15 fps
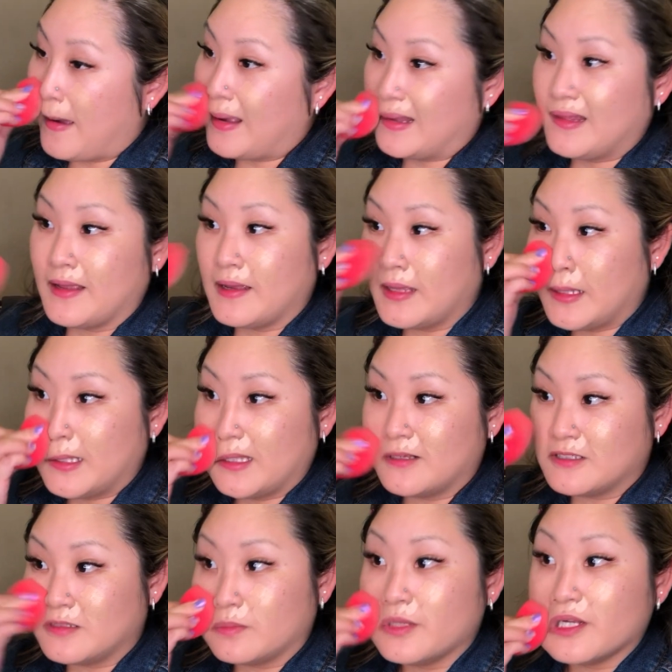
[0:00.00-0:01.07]
I like
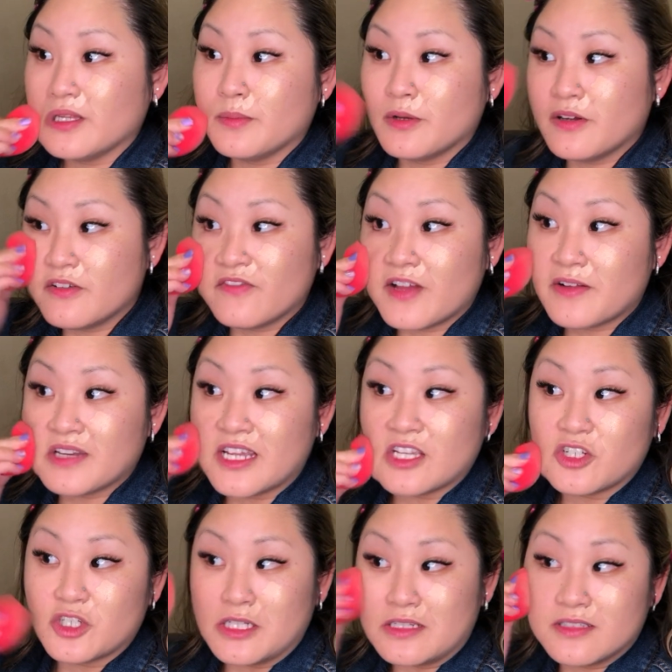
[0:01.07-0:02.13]
those buildable
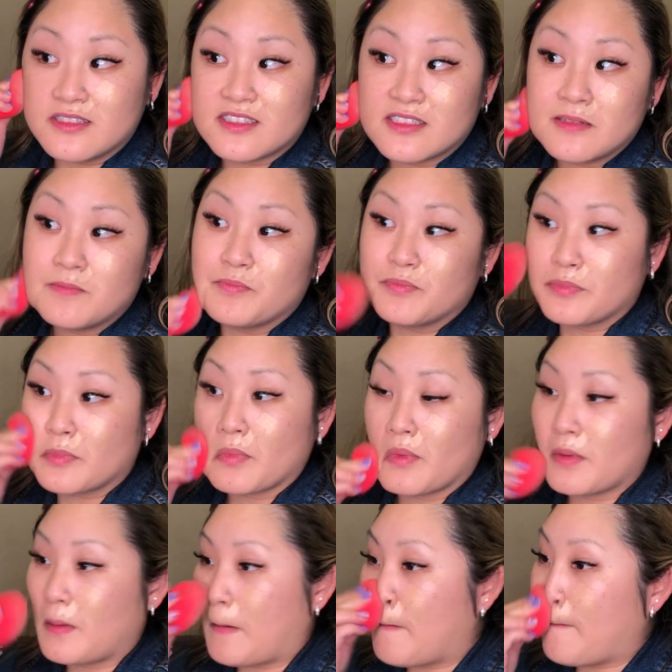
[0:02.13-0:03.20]
foundations.
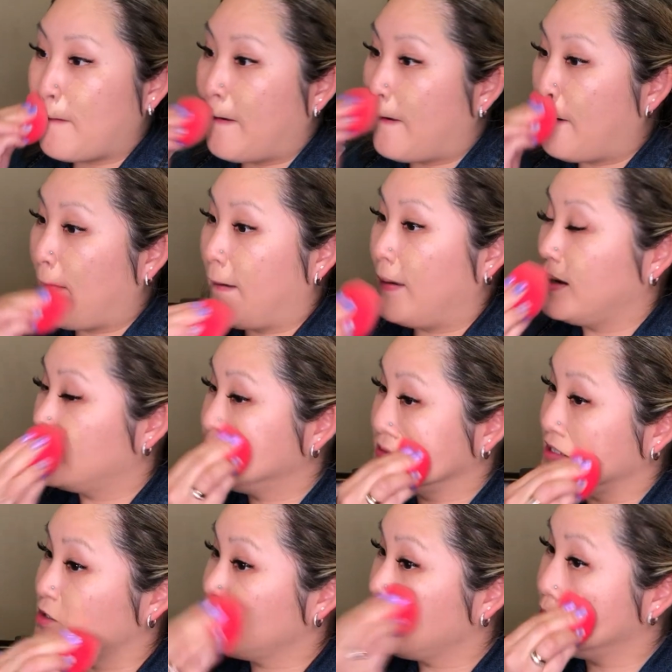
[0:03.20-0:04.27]
And it's
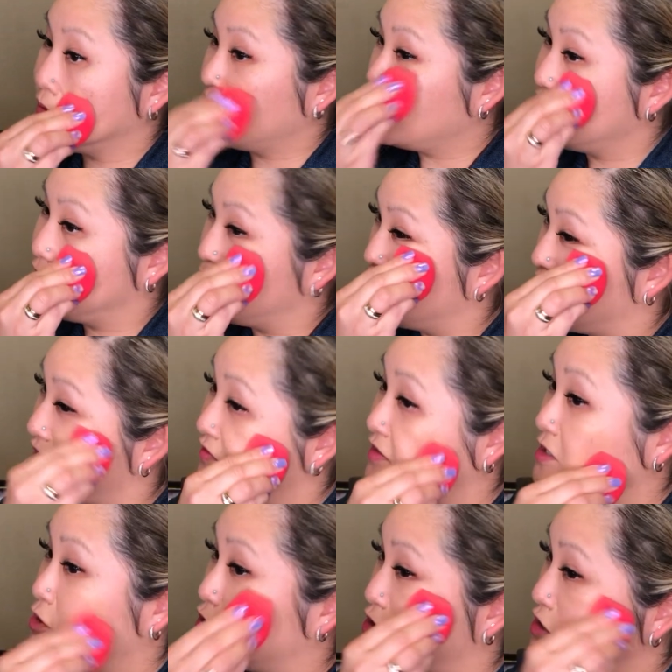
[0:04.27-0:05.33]
actually pretty full
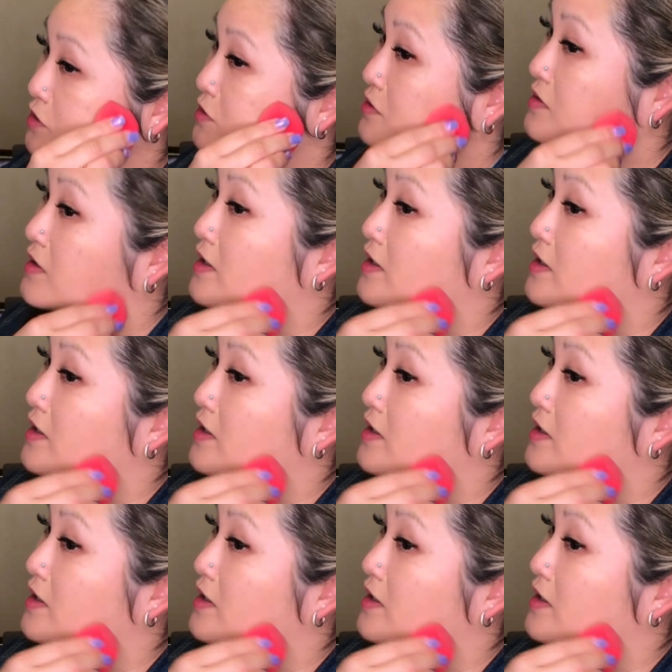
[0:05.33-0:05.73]
coverage too.